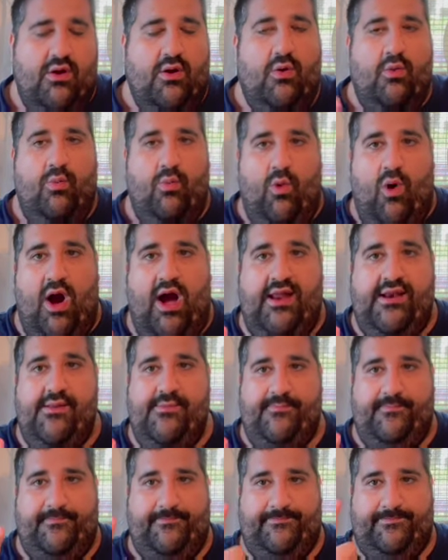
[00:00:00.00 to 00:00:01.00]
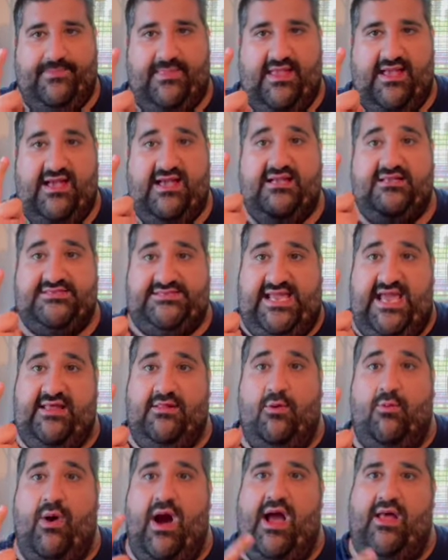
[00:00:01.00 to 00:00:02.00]
One,
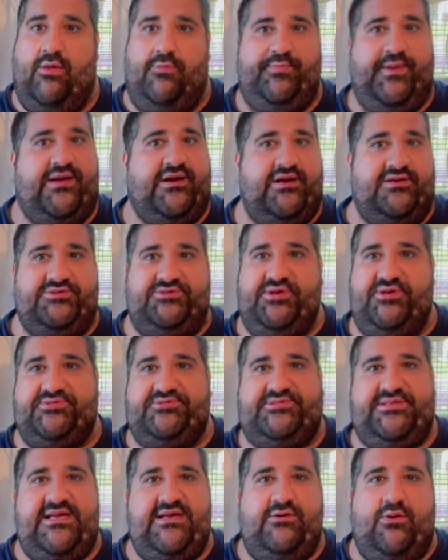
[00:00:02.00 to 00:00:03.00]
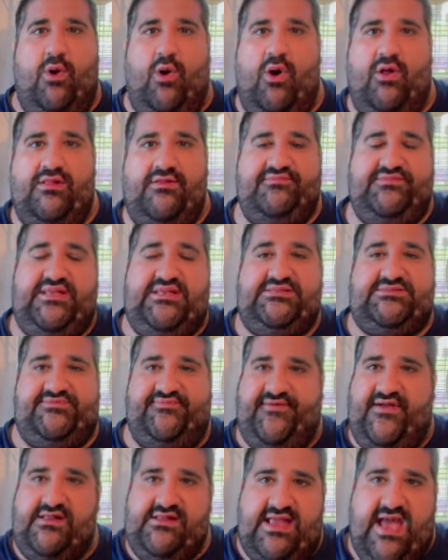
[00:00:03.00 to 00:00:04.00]
Taylor Wilde, because you're seeing all of these
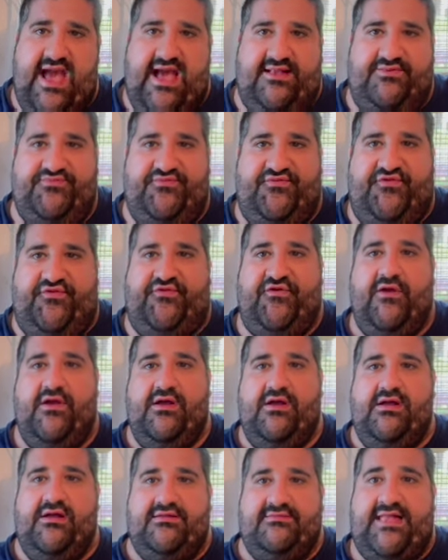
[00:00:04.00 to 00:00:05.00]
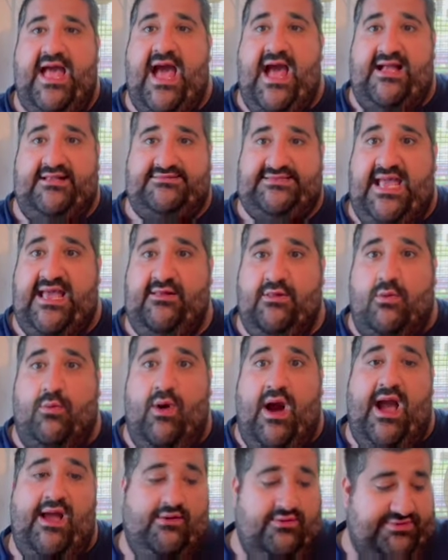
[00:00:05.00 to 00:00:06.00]
vignettes that Taylor
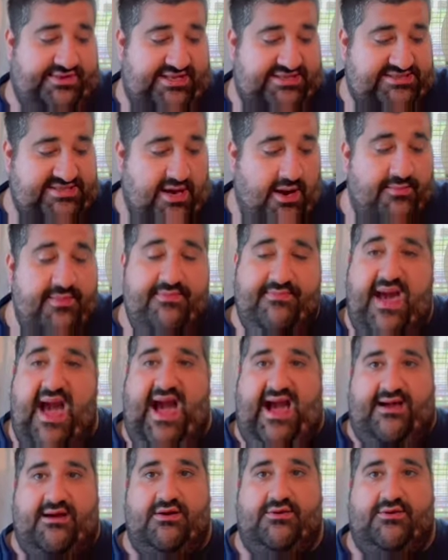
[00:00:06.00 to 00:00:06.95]
Wilde is coming back.